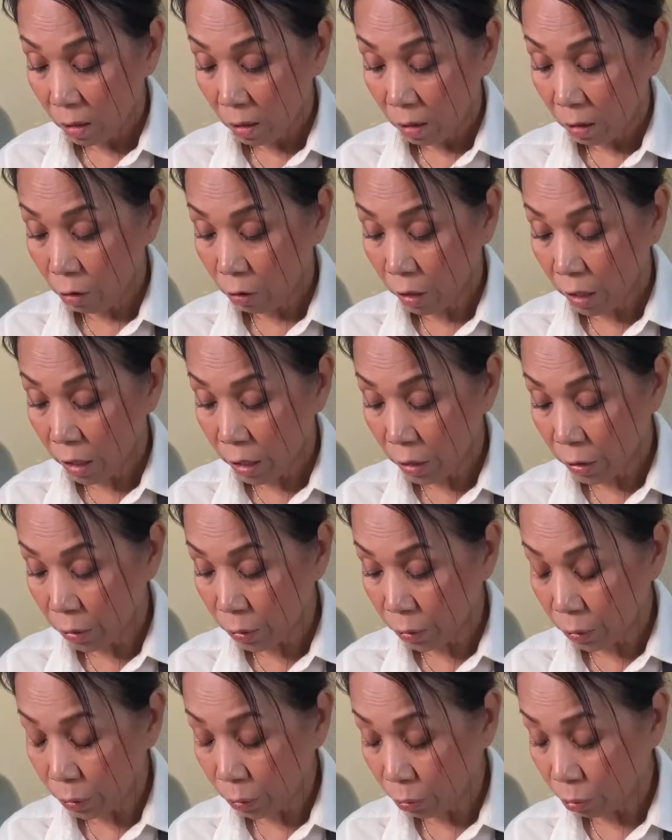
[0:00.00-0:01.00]
you can
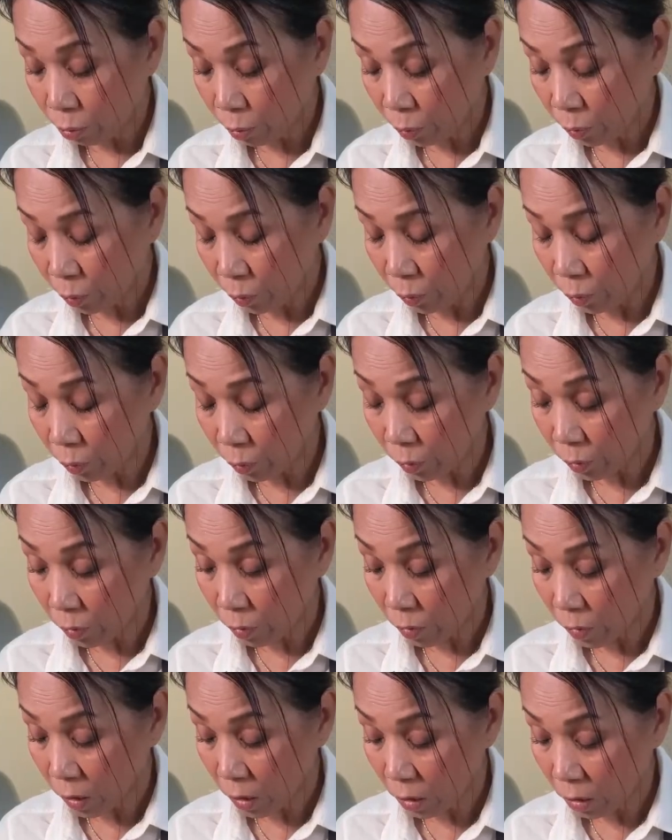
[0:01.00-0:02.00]
do
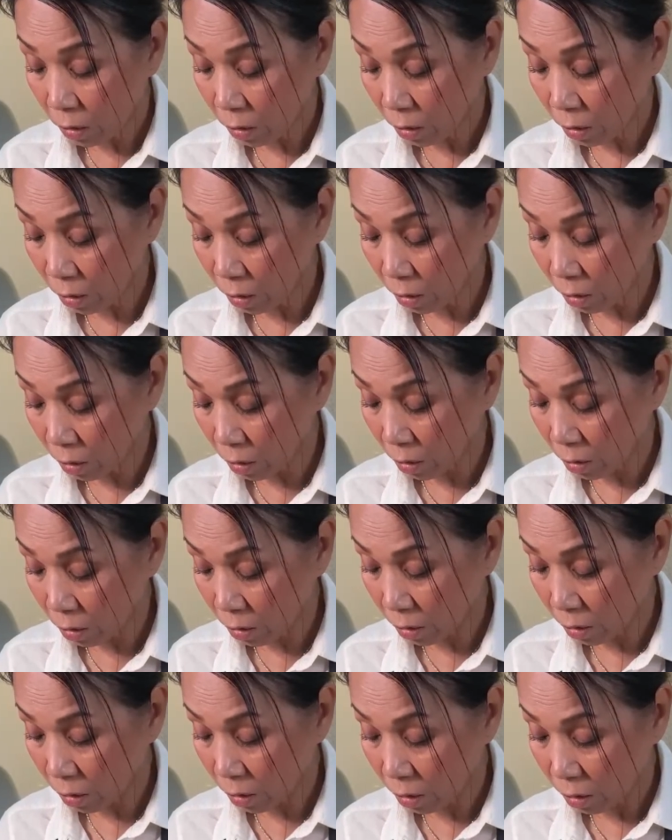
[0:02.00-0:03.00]

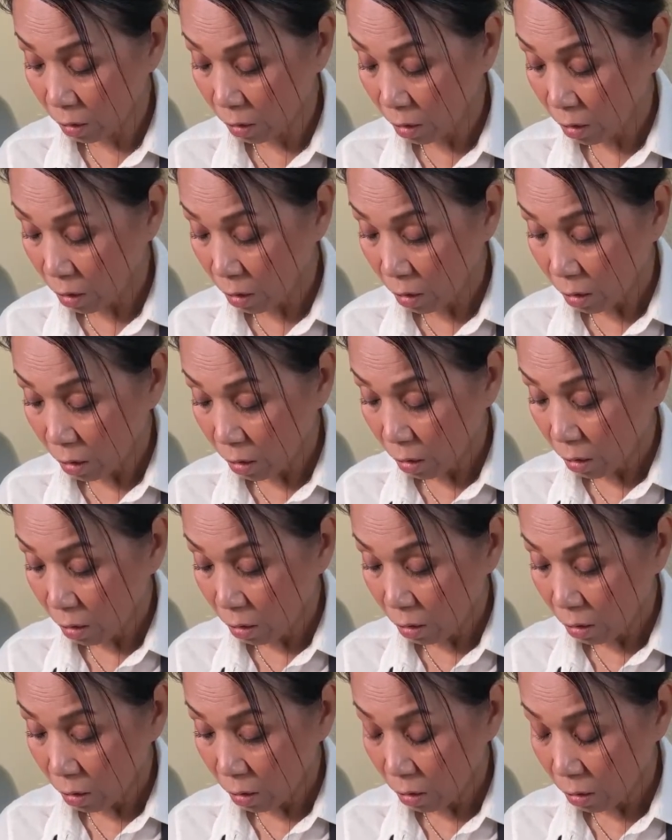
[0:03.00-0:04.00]
um,
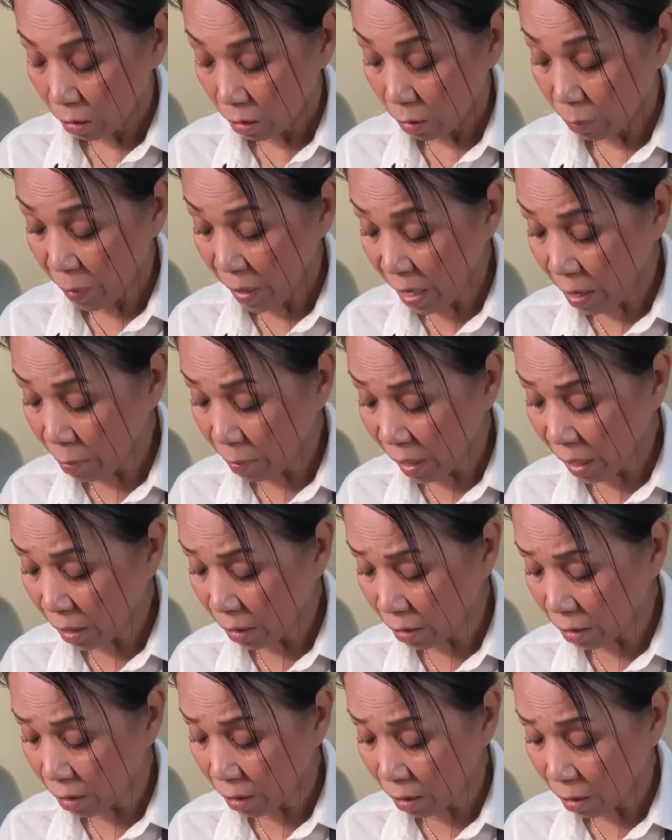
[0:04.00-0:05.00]

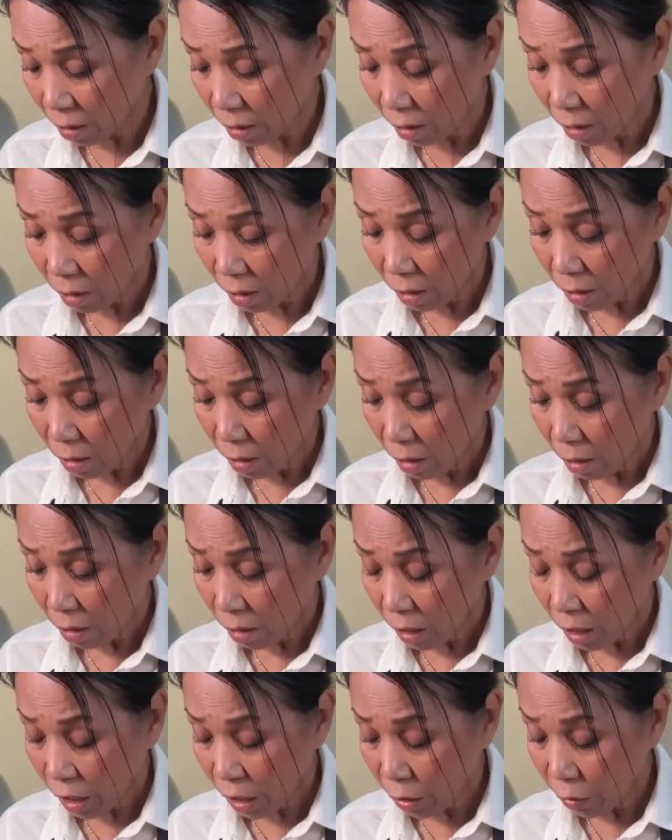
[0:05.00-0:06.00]
spearmint. You
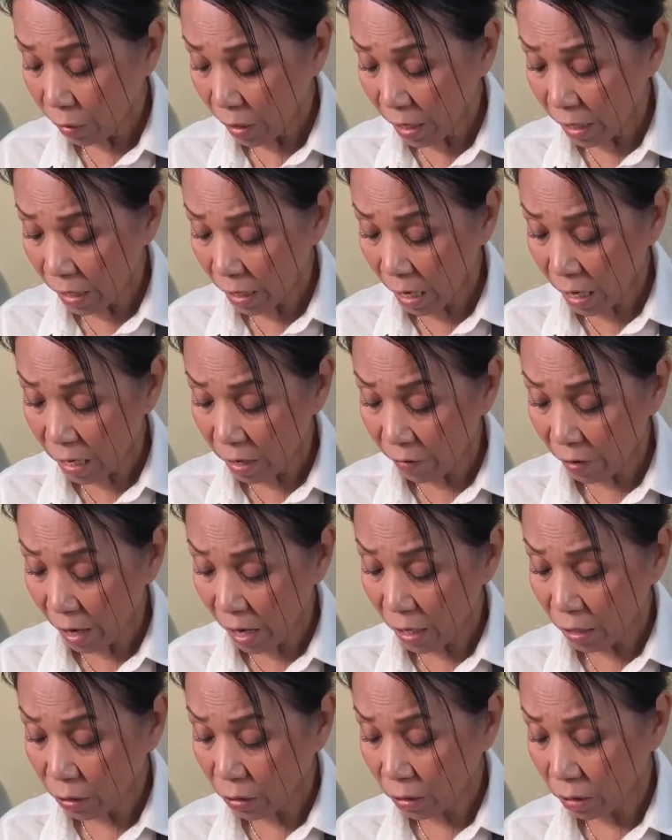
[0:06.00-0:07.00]
can do any kind of
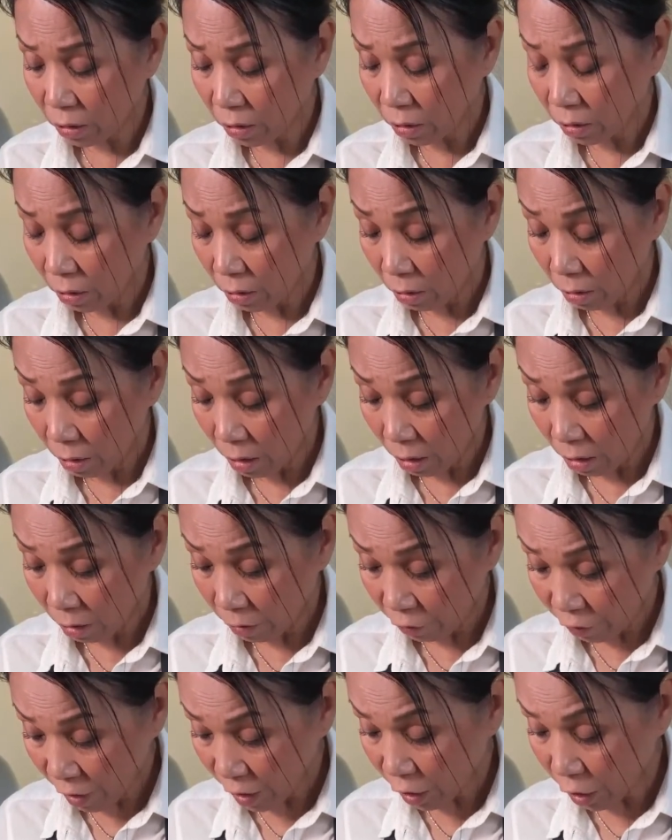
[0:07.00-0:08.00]
Asian
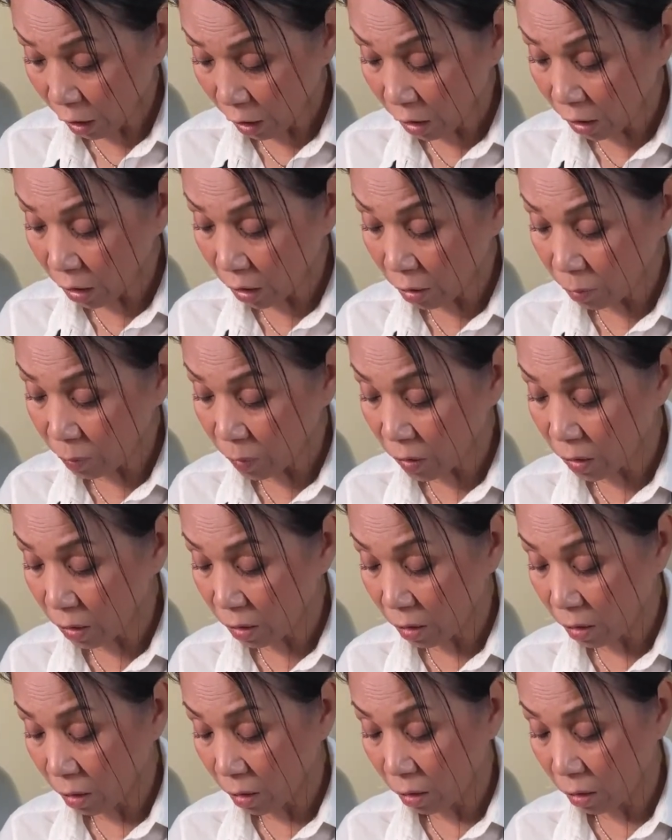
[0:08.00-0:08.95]
fresh herbs.